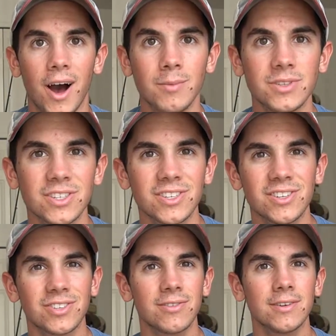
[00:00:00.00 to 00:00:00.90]
I'm just going
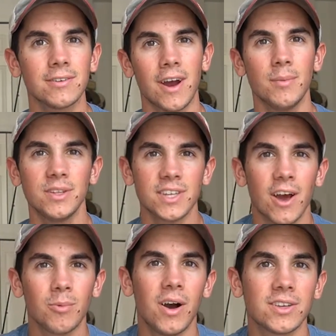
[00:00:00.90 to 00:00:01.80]
to start grabbing
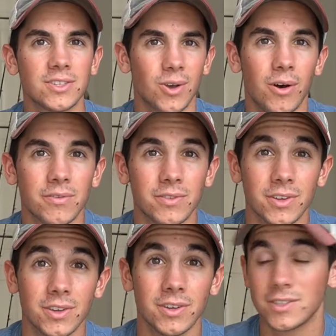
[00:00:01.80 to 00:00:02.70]
tackle boxes off
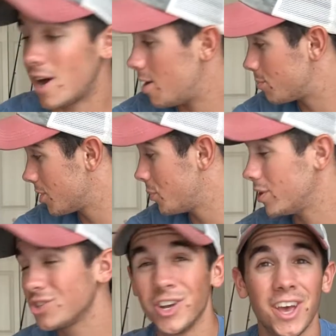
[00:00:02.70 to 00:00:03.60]
the top pretty
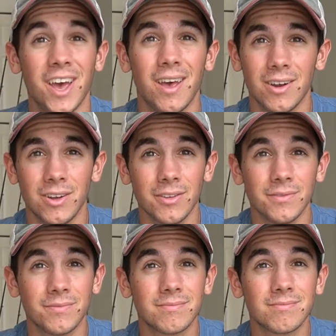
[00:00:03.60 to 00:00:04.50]
much, and
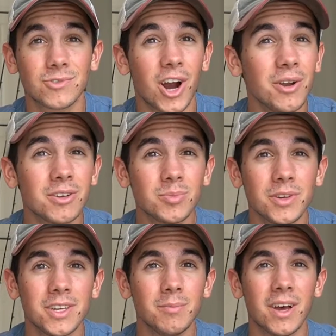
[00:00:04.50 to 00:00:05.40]
I'll try to
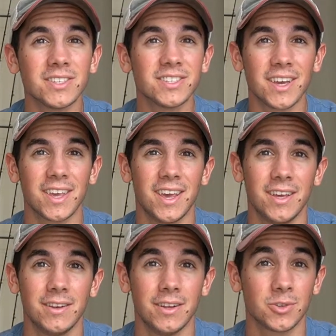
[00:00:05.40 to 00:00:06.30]
explain best as I
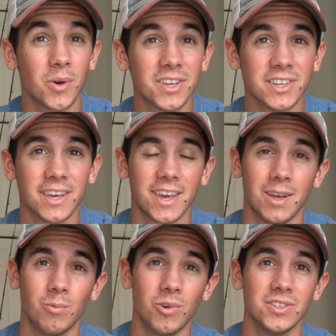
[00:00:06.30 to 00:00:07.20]
can, as quick as I
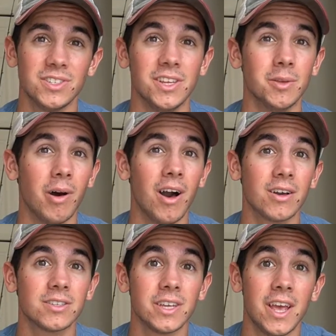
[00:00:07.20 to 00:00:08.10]
can, what is in the
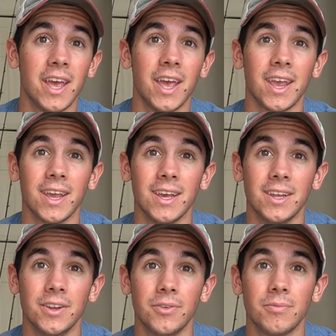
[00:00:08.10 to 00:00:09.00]
box
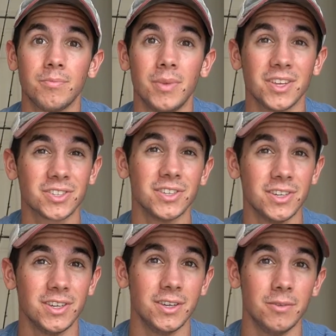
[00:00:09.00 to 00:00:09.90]
and
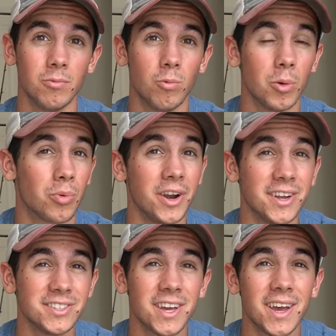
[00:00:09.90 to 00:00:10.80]
basically what
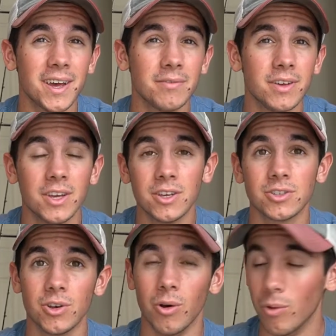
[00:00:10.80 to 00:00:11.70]
brands I have.
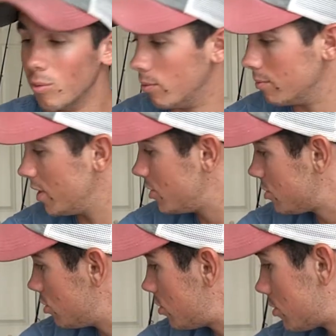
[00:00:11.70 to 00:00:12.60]
So let's just